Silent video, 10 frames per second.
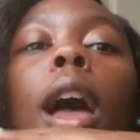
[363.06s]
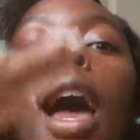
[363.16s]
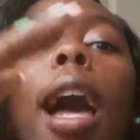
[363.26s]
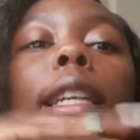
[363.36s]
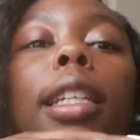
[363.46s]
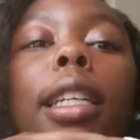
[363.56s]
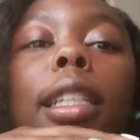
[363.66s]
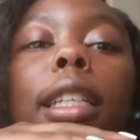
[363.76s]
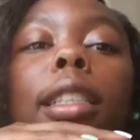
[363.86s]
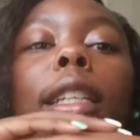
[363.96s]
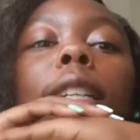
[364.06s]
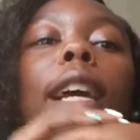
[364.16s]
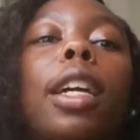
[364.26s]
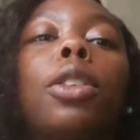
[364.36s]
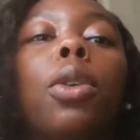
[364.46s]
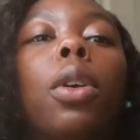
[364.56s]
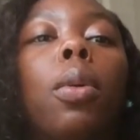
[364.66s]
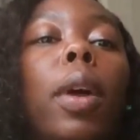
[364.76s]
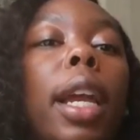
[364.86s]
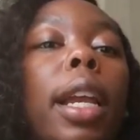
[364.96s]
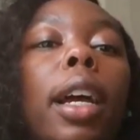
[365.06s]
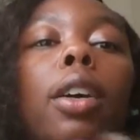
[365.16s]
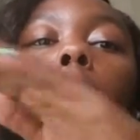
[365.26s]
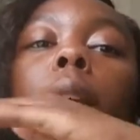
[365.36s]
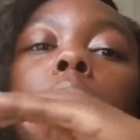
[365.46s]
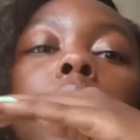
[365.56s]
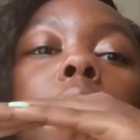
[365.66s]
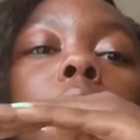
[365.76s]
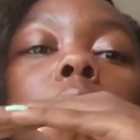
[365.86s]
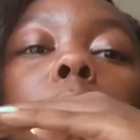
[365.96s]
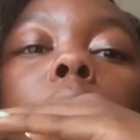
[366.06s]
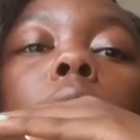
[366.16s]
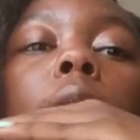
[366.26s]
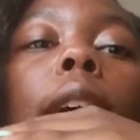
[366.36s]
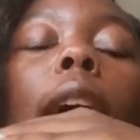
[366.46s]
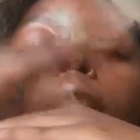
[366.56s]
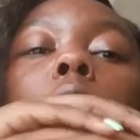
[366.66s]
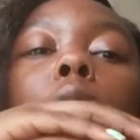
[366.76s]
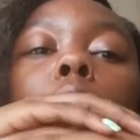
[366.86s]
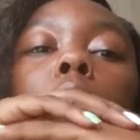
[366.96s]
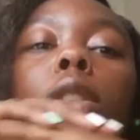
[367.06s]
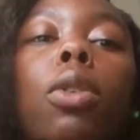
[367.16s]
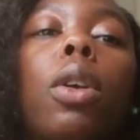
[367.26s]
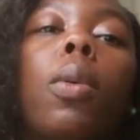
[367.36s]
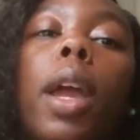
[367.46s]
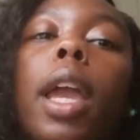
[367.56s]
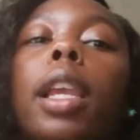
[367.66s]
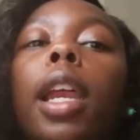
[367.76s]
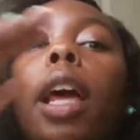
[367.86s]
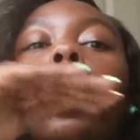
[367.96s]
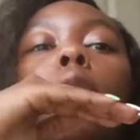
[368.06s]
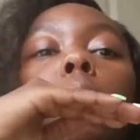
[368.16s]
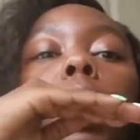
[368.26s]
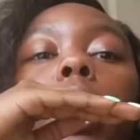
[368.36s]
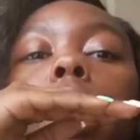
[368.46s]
I did this and I could throw it away and I can go back to the next one. I can do this, throw it away, and then I can go up to the next